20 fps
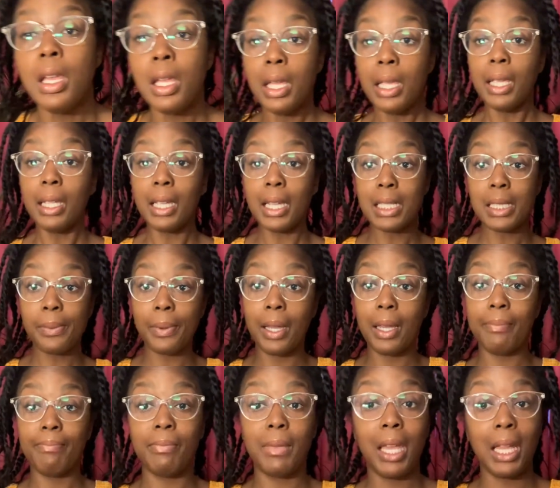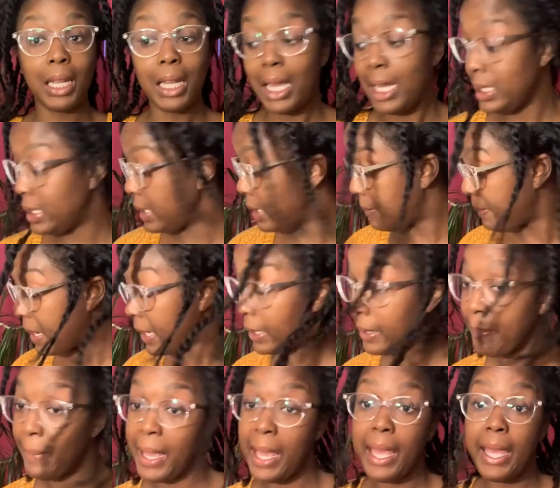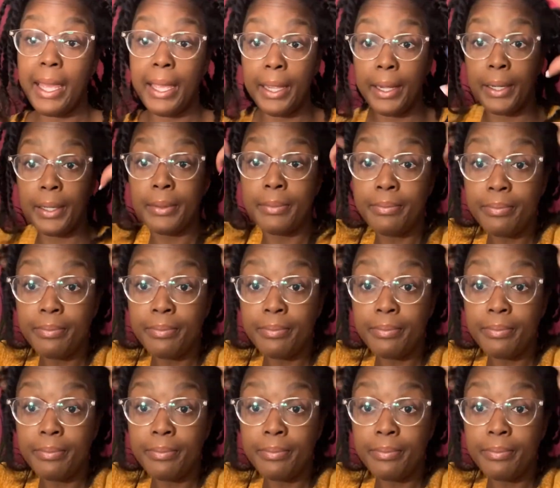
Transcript: And guess what? I can't see the back of my hair.